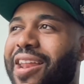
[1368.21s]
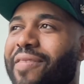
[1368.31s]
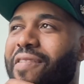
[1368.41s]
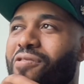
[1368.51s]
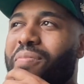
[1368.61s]
If
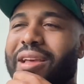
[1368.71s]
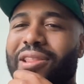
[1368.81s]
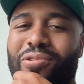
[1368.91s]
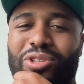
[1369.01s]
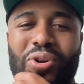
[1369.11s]
I wrote me a
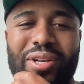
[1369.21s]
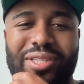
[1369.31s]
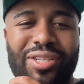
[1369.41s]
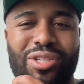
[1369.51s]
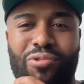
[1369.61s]
little
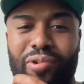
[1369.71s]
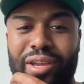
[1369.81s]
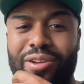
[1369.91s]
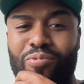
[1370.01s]
Dawson's Creek,